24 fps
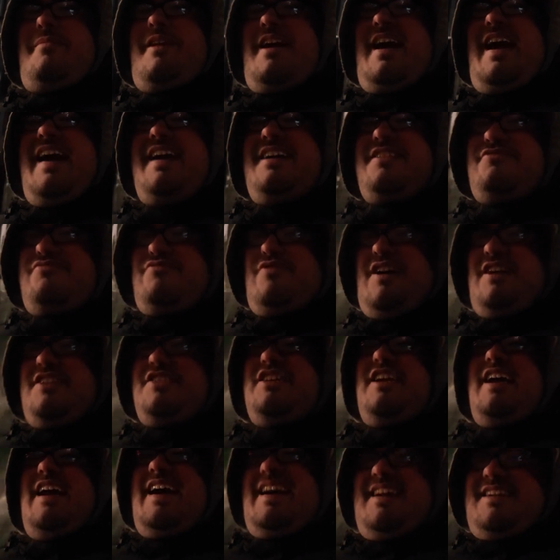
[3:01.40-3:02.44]
be as
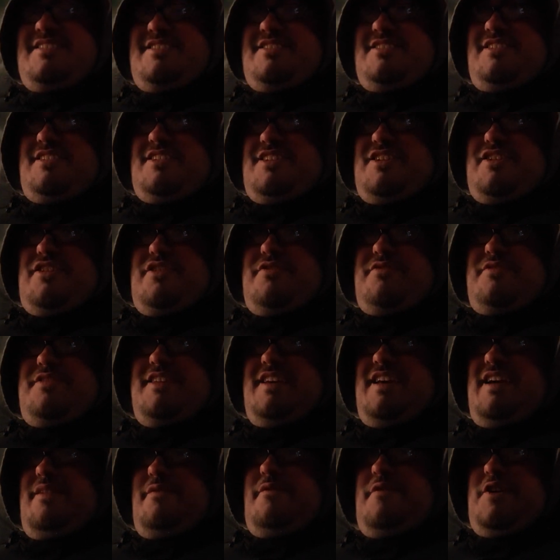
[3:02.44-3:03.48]
raunchy as,
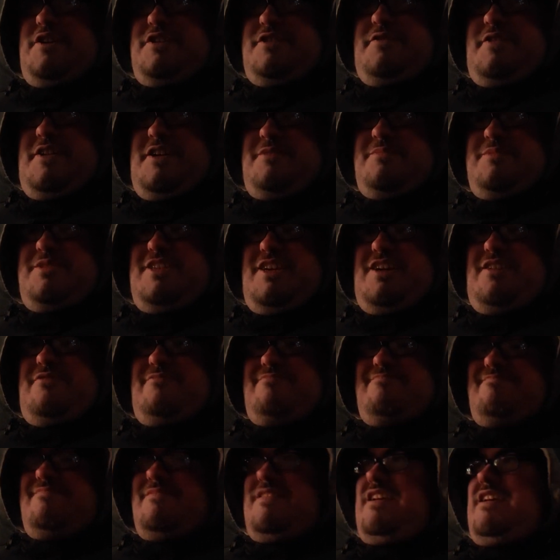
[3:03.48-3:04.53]
the first film, so
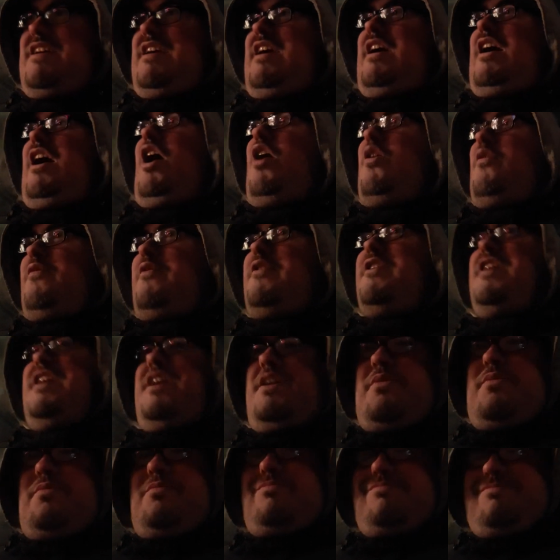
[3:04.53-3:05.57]

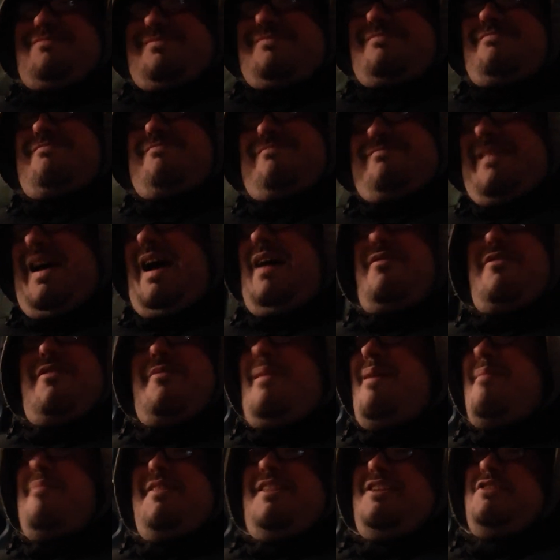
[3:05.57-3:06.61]
hopefully, I don't know,
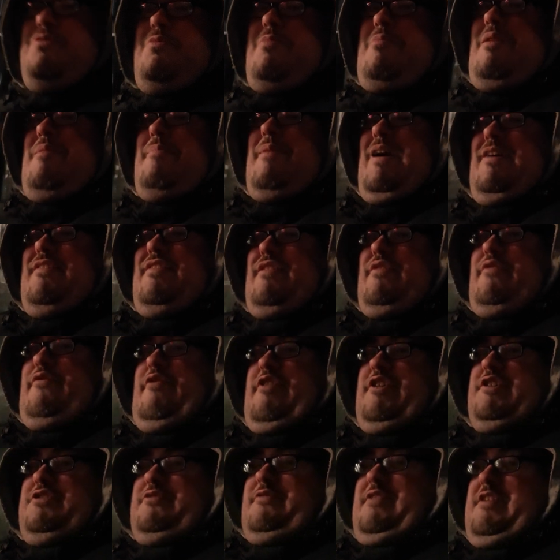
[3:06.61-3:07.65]
maybe this will be better than the
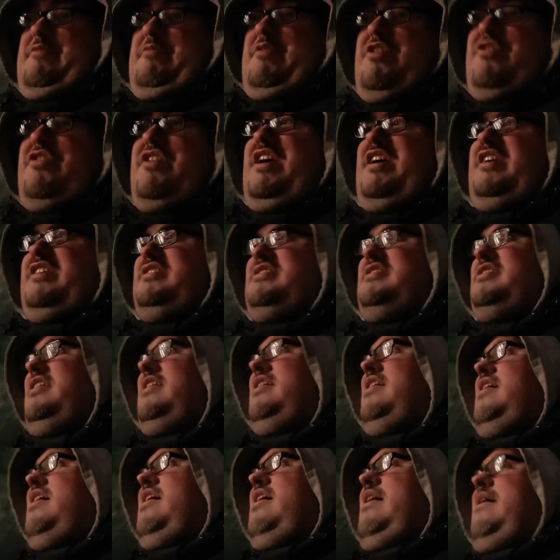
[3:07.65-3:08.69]
first film, who knows.
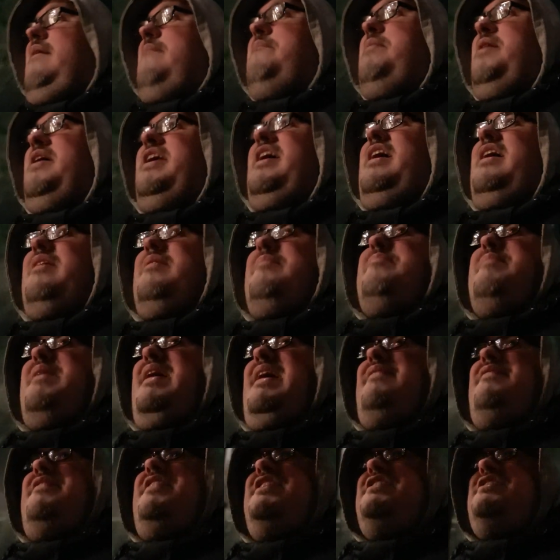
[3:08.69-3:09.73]
But,
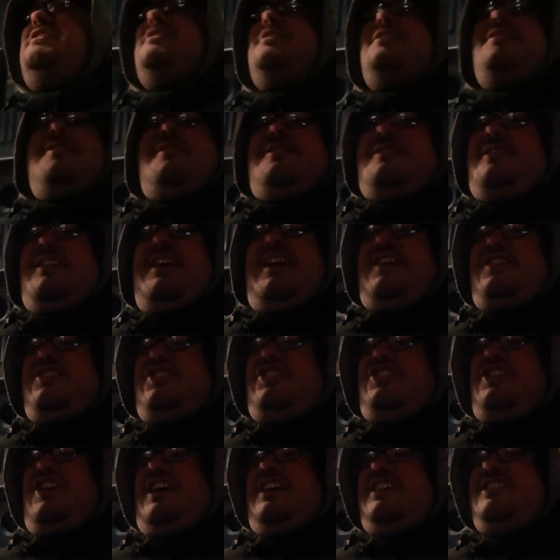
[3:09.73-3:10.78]
man, this thing
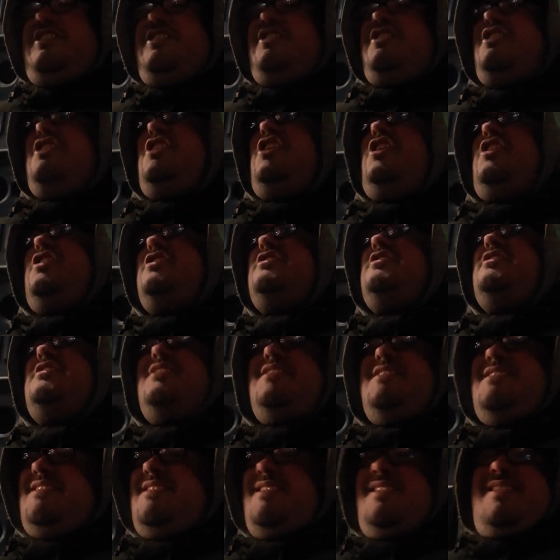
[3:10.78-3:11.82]
just
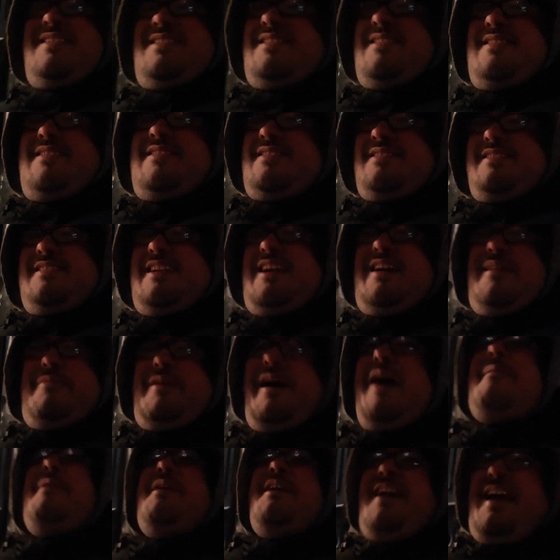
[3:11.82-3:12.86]
looks terrible.
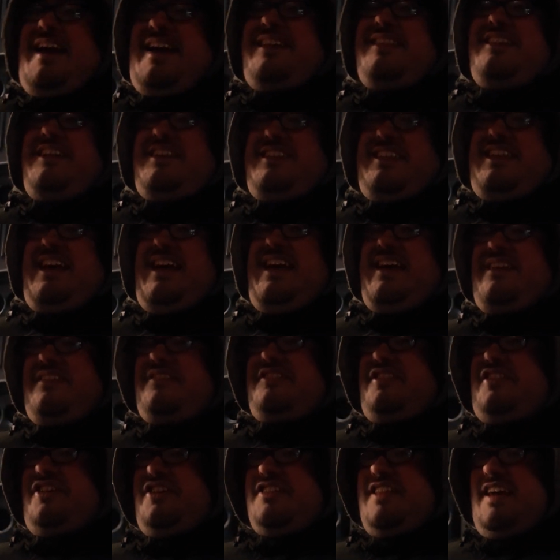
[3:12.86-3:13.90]
I mean, yeah, it does
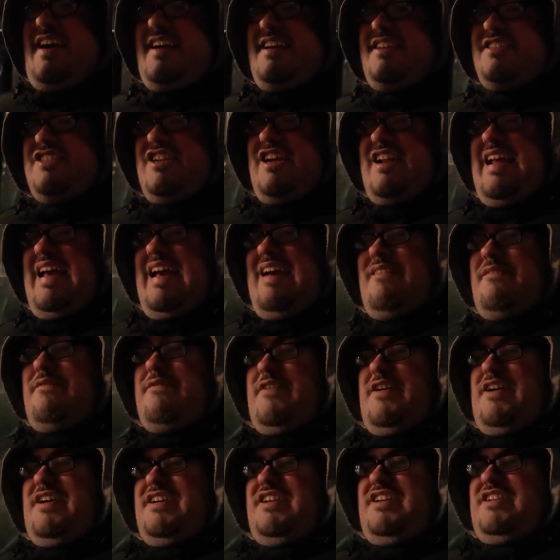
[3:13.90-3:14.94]
look like it's gonna have,
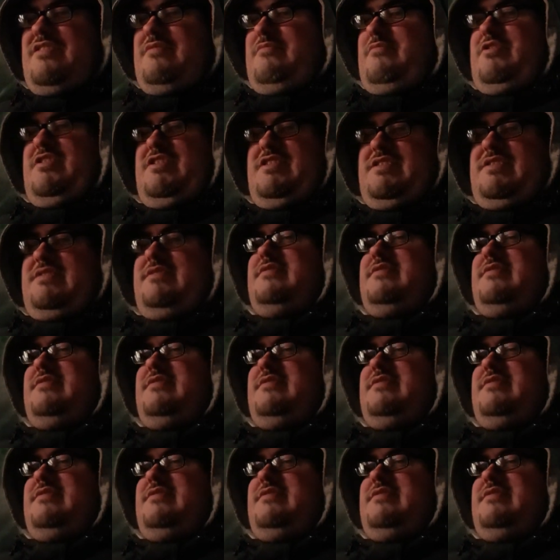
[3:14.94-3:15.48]
more,